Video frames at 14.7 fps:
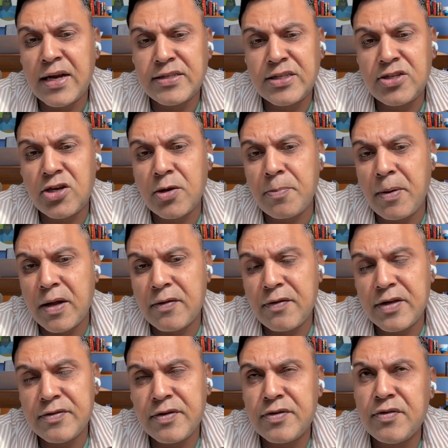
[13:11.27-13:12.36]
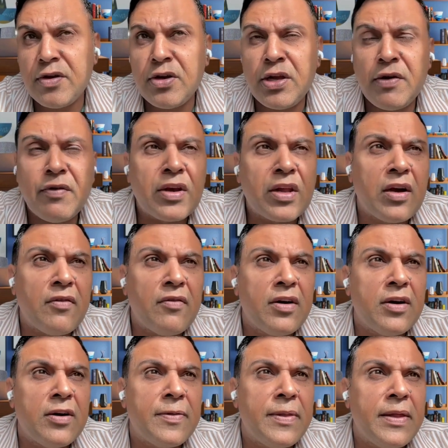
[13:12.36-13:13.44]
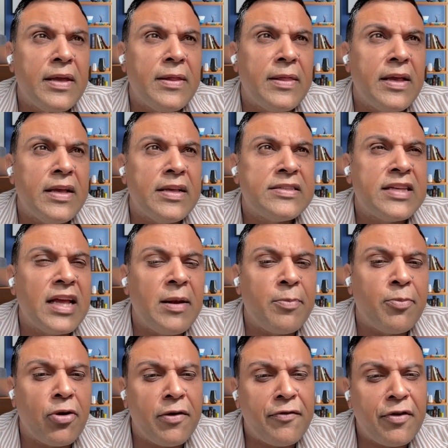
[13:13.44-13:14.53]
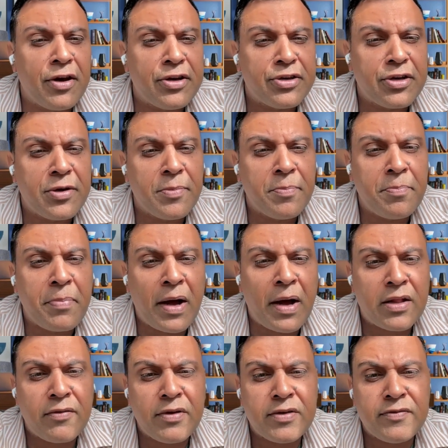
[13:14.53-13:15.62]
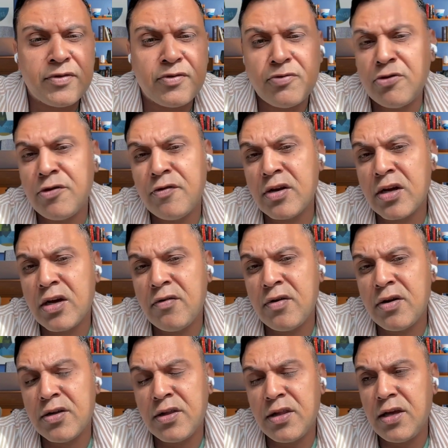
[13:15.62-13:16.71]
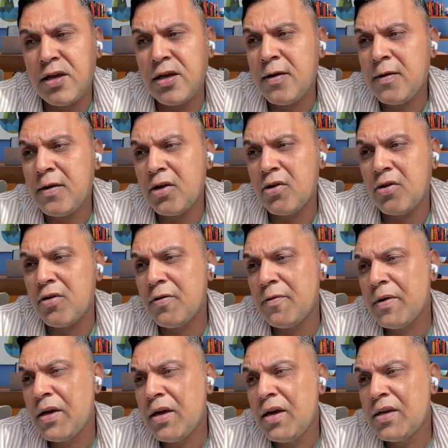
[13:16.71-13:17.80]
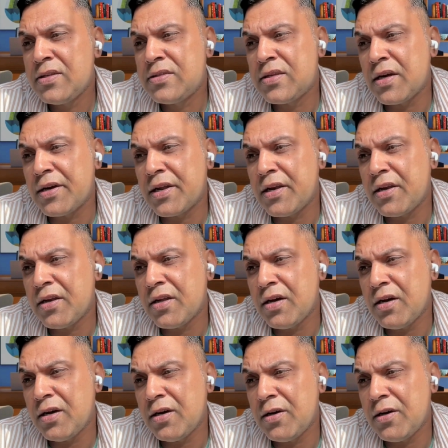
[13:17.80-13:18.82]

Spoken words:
pathogenic pathway, which will even cover the cell proliferation pathway, which will even cover the, certain